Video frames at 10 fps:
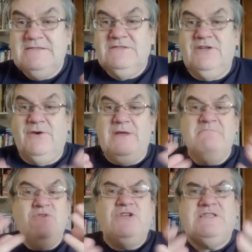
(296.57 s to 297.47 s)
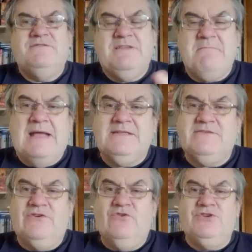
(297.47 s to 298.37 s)
you know, immersive demands
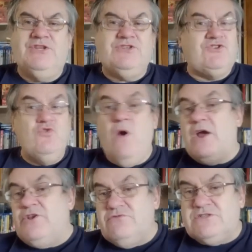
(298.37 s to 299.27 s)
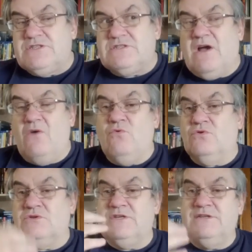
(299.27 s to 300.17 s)
of an audience who are used to Star
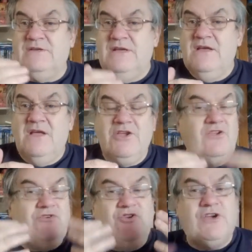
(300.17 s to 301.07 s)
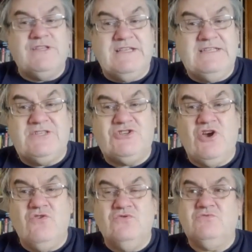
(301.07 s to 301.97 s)
Wars. And, you know, you look at these
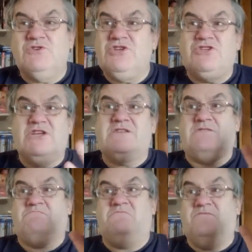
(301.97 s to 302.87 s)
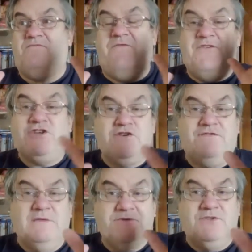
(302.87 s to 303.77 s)
shows, which are just feature
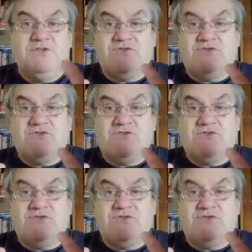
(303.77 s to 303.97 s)
films on the